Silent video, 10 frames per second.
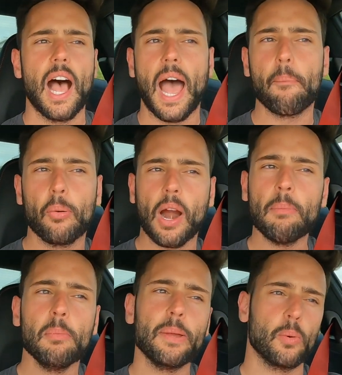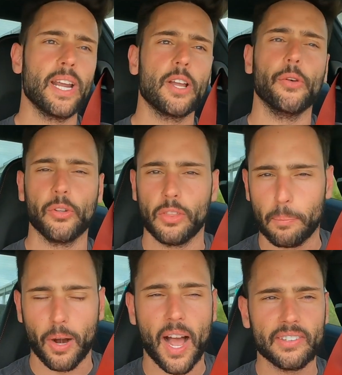I probably wouldn't go through the
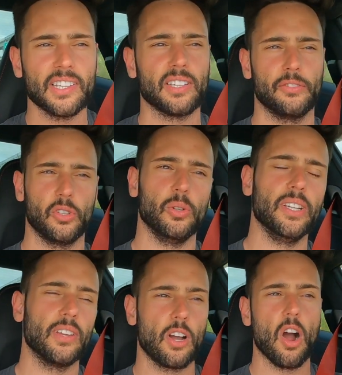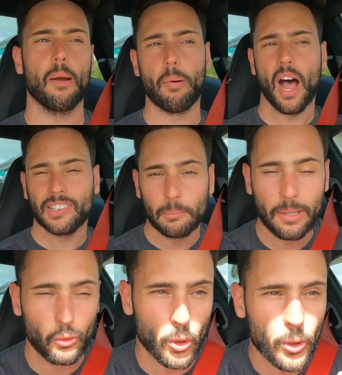process of tuning the car,
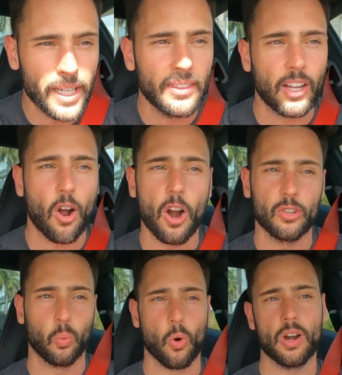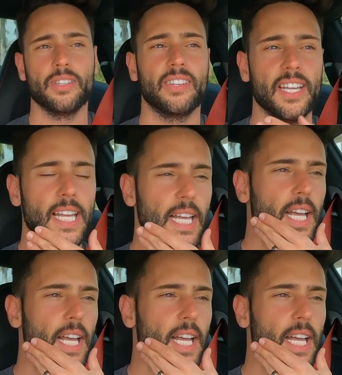possibly ruining the car's warranty.